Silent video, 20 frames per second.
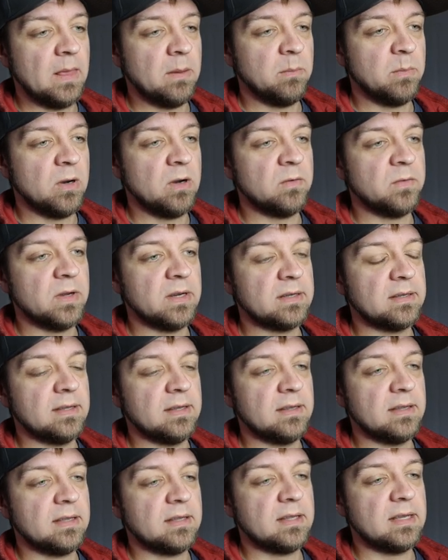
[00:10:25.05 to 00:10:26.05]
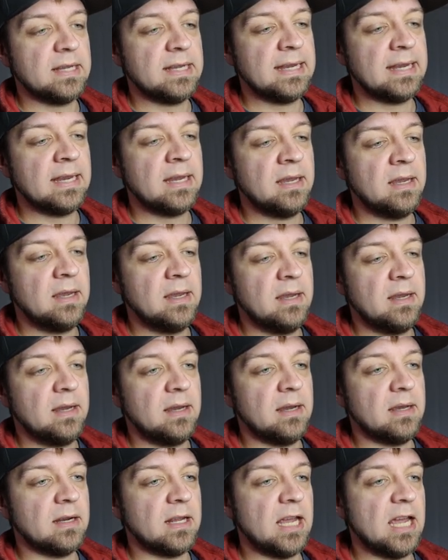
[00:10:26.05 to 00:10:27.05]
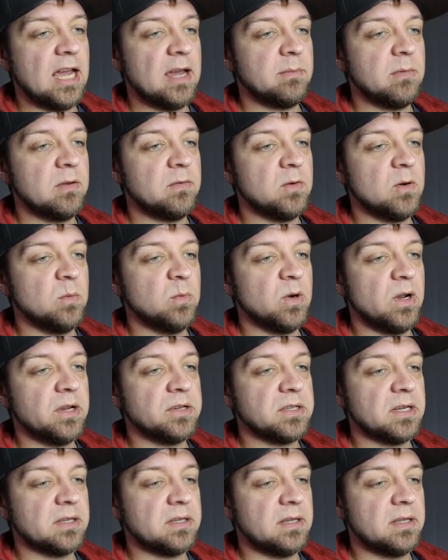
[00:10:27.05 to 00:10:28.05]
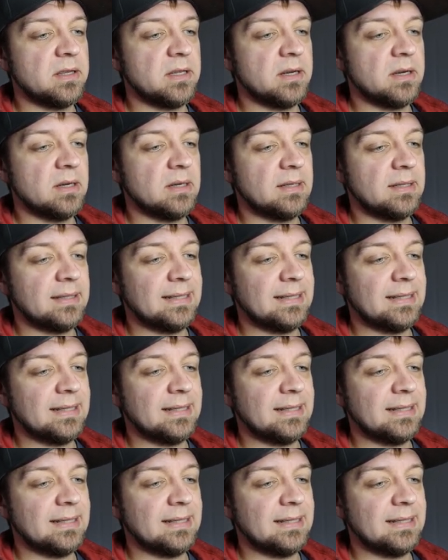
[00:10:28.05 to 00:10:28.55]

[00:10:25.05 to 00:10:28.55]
Perfect. The Thing. And I have my full project in there.